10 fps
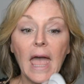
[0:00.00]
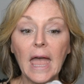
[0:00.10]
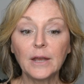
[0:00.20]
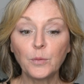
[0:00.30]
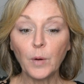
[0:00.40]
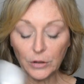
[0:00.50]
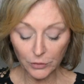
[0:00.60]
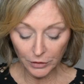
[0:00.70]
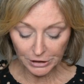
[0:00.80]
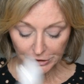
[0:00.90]
And what
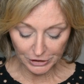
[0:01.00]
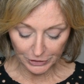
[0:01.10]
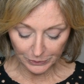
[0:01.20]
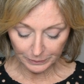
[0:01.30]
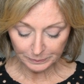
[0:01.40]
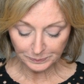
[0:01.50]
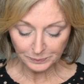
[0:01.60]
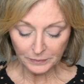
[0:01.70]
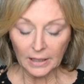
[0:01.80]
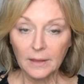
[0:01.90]
you're going to do
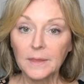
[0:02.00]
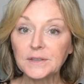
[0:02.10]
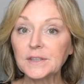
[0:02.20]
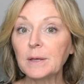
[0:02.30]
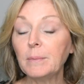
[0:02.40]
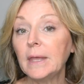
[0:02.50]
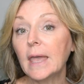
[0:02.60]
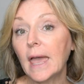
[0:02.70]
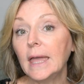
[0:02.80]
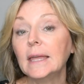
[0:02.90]
this can
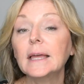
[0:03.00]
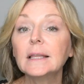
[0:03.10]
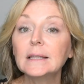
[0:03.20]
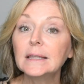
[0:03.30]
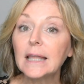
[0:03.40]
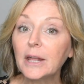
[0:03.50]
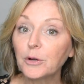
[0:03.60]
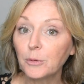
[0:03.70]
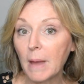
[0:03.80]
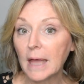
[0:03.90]
be a
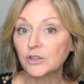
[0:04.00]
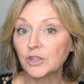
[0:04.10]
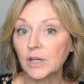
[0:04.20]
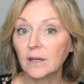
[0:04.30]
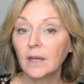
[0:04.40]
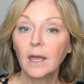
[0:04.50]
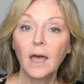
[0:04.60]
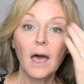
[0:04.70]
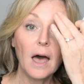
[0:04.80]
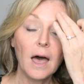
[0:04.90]
letter matching.
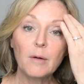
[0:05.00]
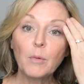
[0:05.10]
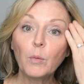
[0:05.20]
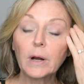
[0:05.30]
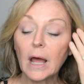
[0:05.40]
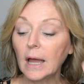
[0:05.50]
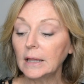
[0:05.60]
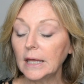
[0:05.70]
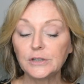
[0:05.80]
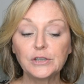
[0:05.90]
Um, what I
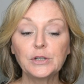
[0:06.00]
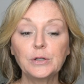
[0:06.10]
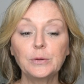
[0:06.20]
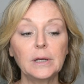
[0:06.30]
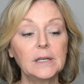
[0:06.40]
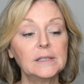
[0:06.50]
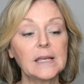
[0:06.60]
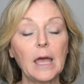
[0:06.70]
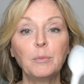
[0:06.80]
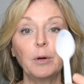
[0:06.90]
like to do is
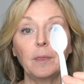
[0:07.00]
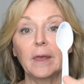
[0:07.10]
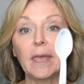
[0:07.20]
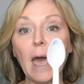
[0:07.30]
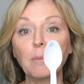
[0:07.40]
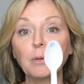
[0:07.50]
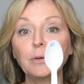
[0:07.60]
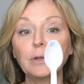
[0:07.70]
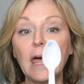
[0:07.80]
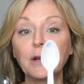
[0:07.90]
I put the
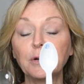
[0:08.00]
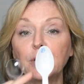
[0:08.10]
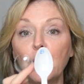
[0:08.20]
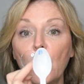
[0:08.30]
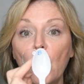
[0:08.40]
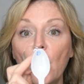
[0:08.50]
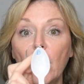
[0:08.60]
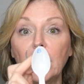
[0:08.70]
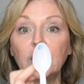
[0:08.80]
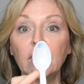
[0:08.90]
capital letter
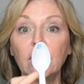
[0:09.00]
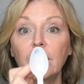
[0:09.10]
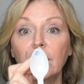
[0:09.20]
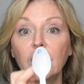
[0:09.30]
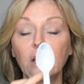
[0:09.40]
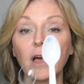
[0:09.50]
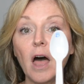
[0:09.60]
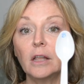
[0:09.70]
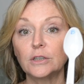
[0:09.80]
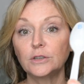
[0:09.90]
on the
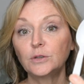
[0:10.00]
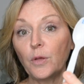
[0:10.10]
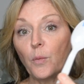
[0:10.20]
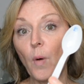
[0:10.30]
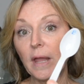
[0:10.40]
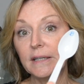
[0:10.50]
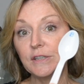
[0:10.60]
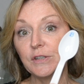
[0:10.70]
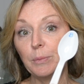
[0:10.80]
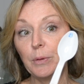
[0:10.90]
colored, the white
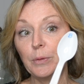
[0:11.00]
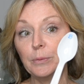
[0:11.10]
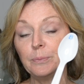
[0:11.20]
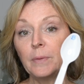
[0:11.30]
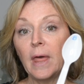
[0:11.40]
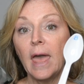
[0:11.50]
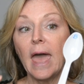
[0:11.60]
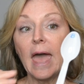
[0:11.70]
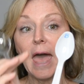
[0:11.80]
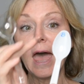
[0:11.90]
spoon
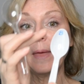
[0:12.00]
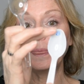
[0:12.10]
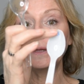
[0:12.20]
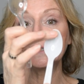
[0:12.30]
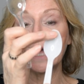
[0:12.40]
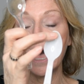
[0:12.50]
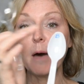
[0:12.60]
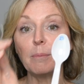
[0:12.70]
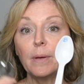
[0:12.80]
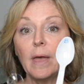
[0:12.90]
at the
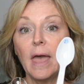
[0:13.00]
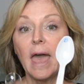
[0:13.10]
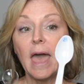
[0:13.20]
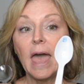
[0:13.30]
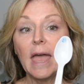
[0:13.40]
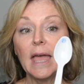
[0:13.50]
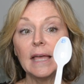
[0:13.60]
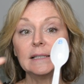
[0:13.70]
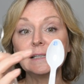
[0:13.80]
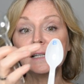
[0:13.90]
top
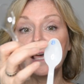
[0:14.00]
and